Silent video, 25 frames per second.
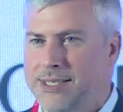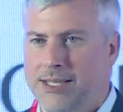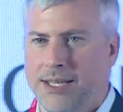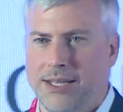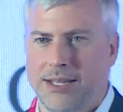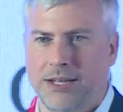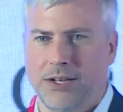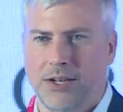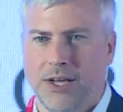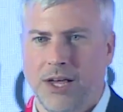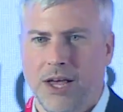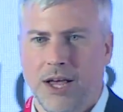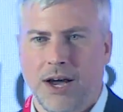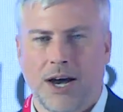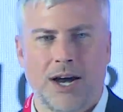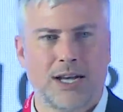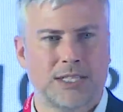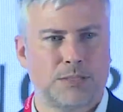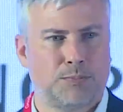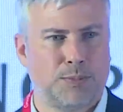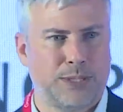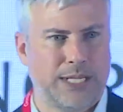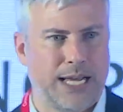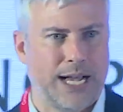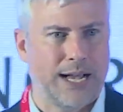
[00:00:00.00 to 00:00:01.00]
in
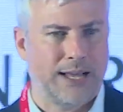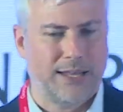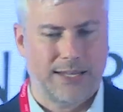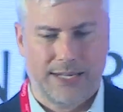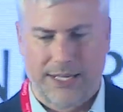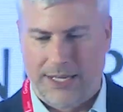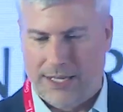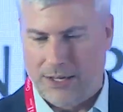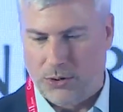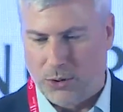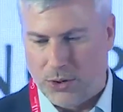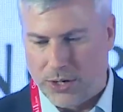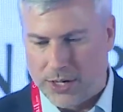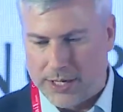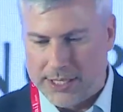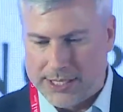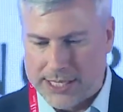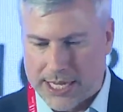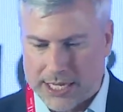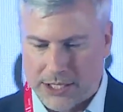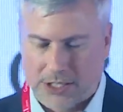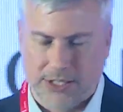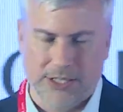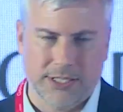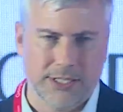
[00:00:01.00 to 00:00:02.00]
hospitality,
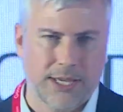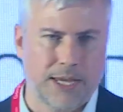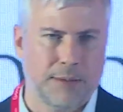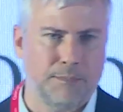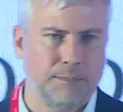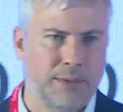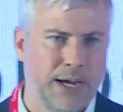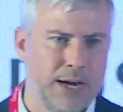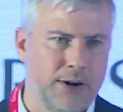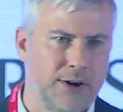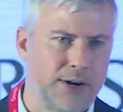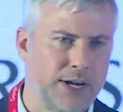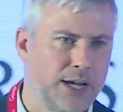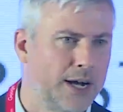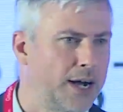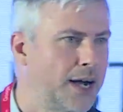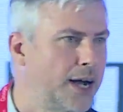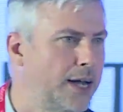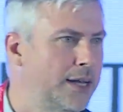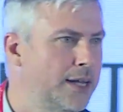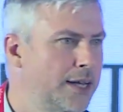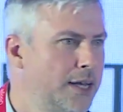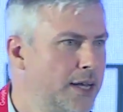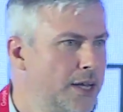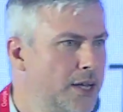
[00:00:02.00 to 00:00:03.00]
organizations like
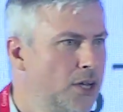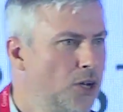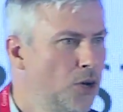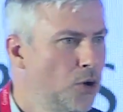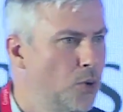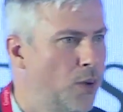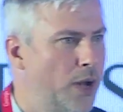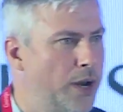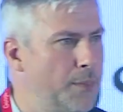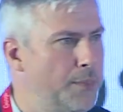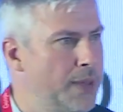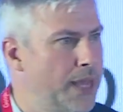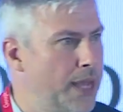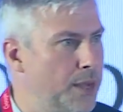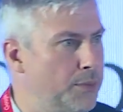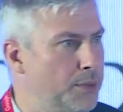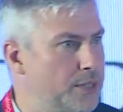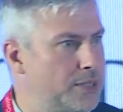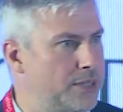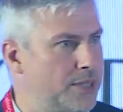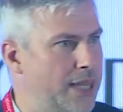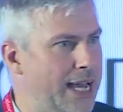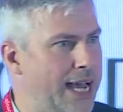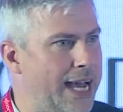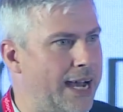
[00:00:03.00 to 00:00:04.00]
Marriott, who want to be able
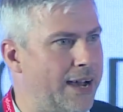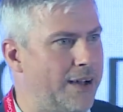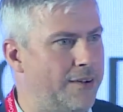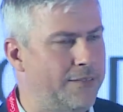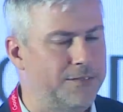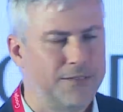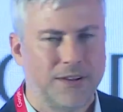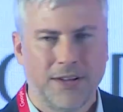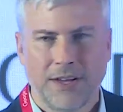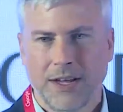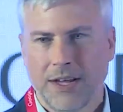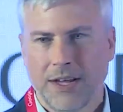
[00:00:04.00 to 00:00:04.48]
to have